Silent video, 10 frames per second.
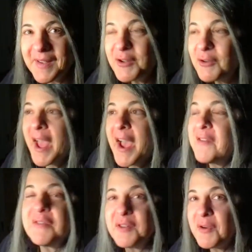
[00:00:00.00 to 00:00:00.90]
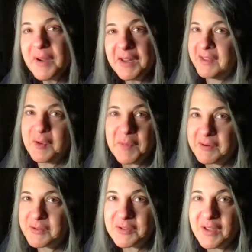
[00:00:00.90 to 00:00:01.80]
You don't have to know anything
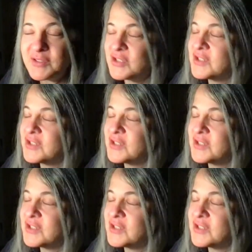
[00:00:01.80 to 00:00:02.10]
about astrology.